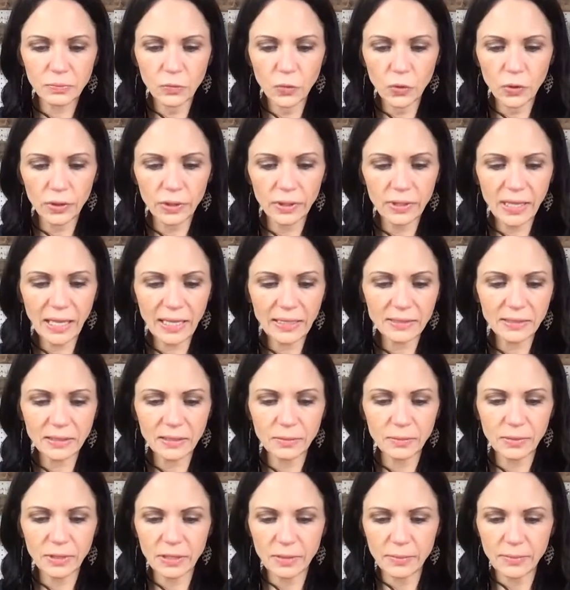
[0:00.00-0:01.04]
worn. That's going
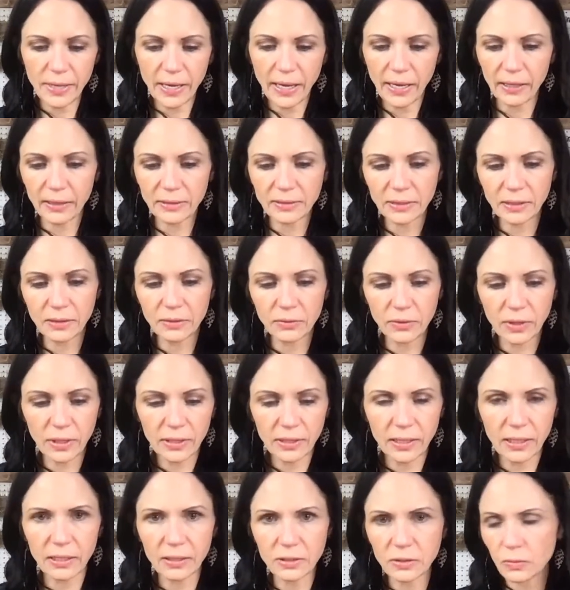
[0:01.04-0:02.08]
to be the back because I don't like
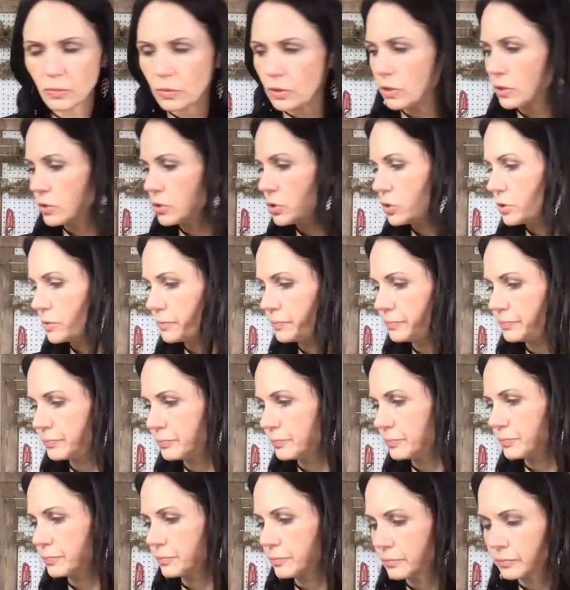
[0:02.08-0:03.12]
that as much.
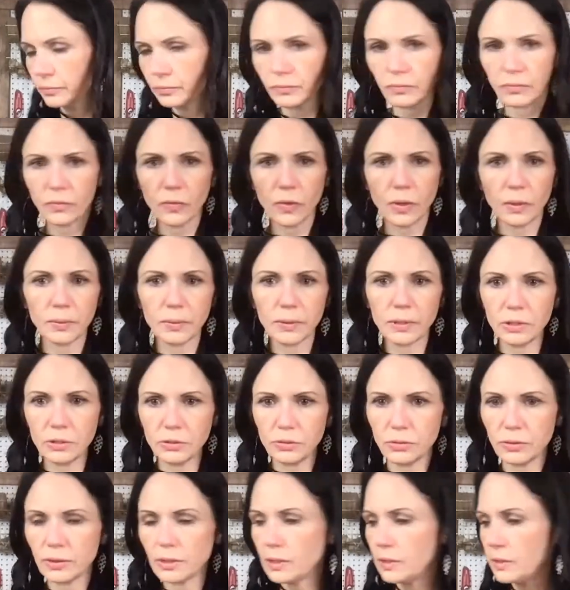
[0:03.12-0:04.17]
I'm going to
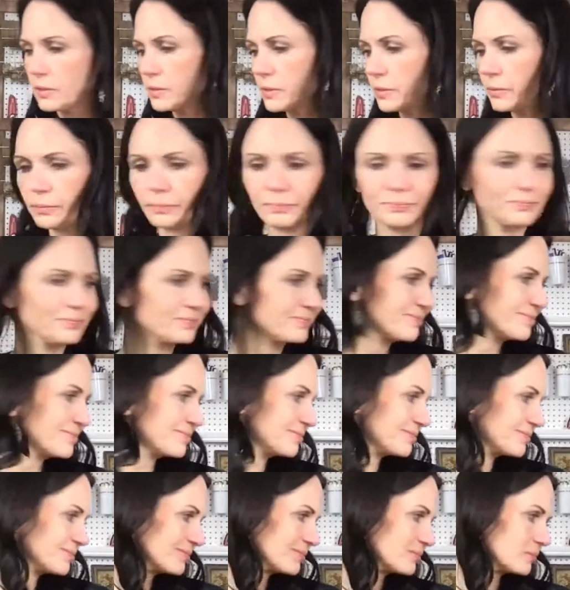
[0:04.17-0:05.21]
do this.
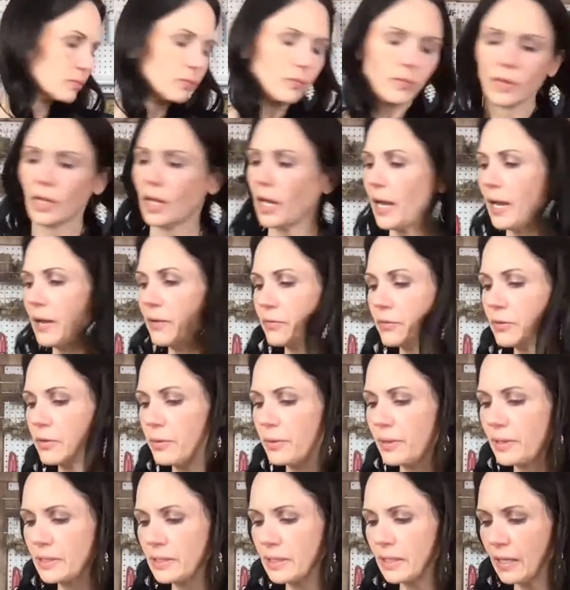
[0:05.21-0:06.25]
I have no
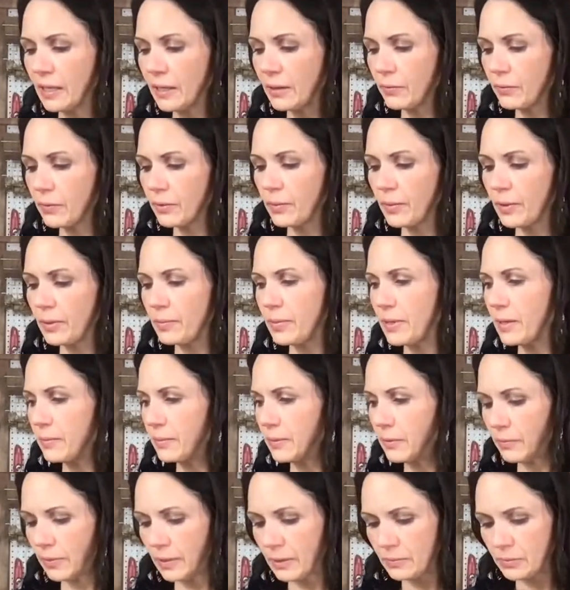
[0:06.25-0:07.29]
idea where my
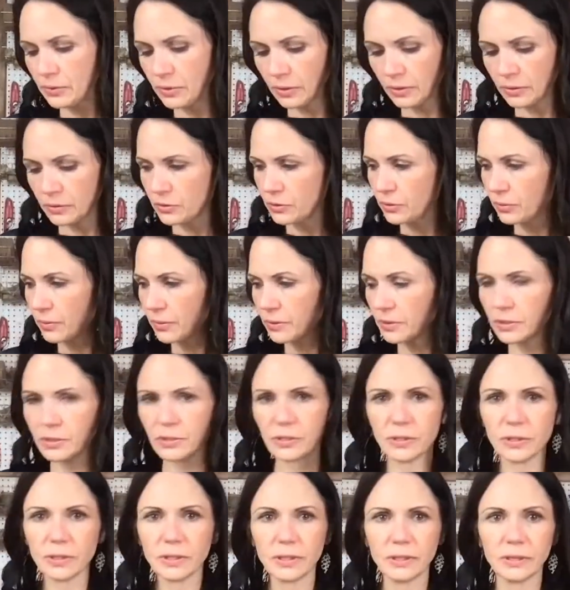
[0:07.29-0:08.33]
baby wipes are, so we're
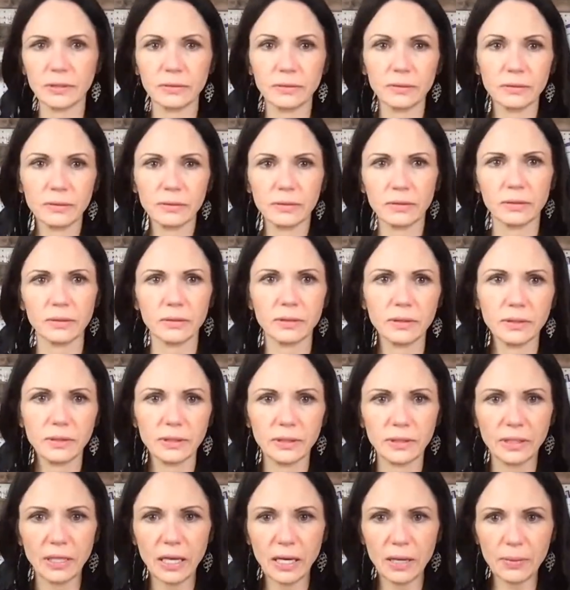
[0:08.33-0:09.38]
just going to
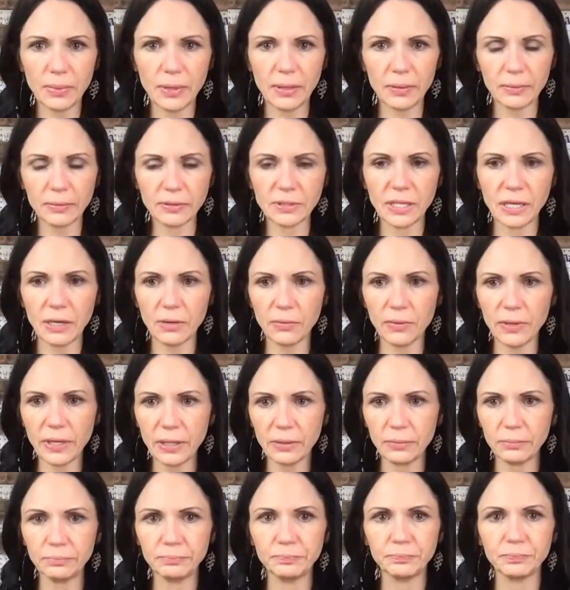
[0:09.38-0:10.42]
get a paper towel wet.